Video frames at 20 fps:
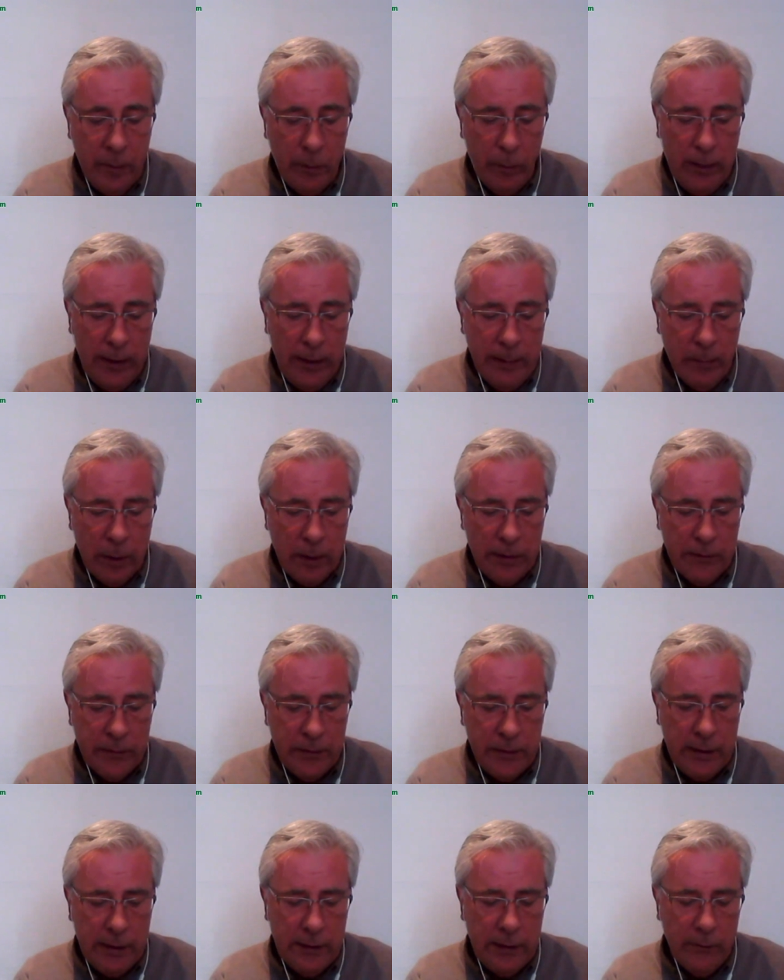Him and Willie
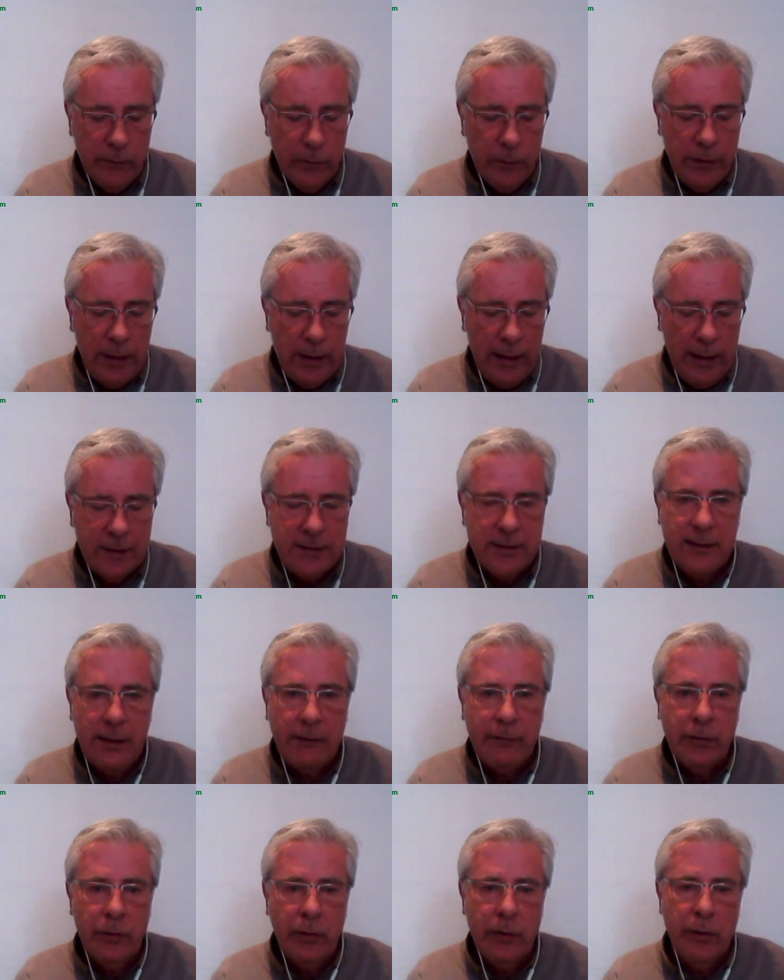Mullins, I think they've won the last
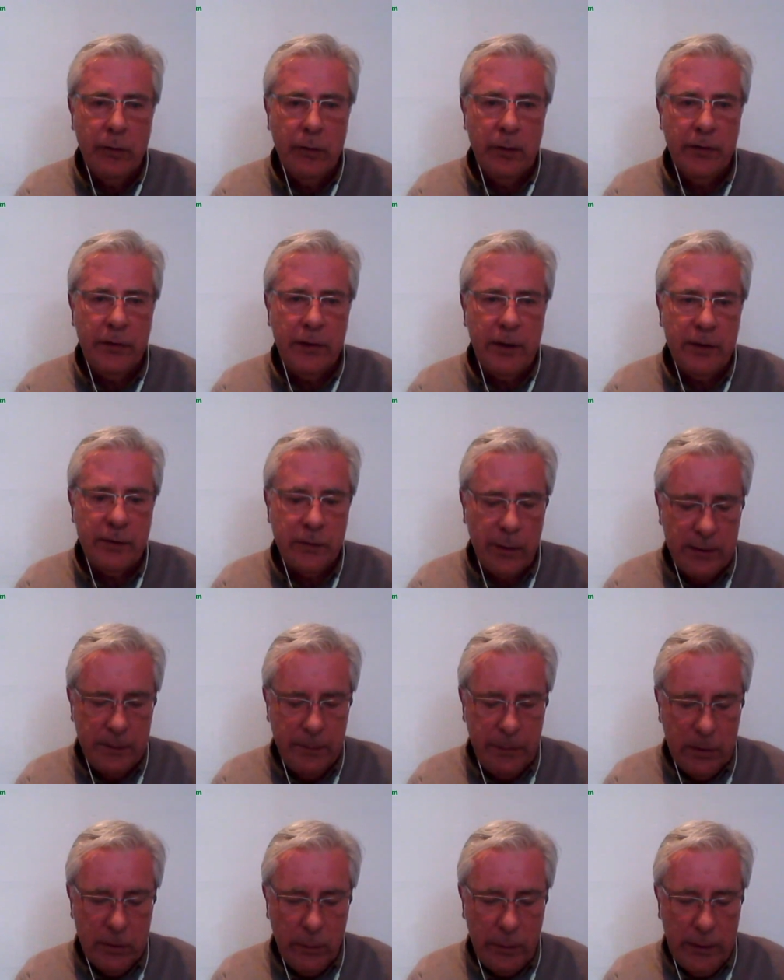seven renewals of this
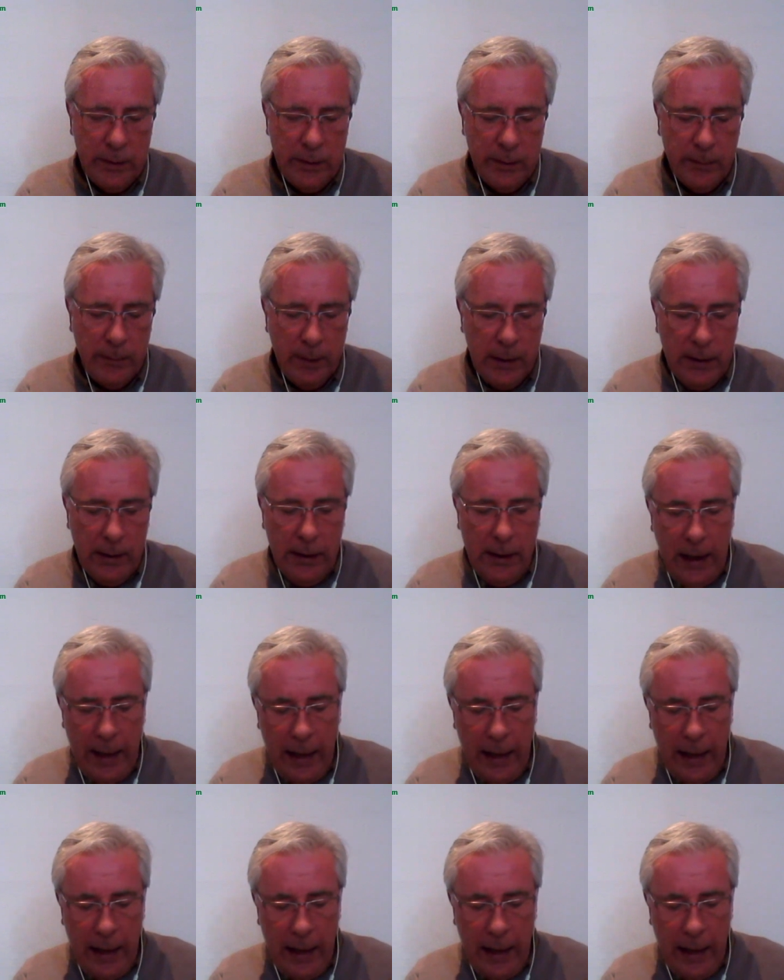race between them.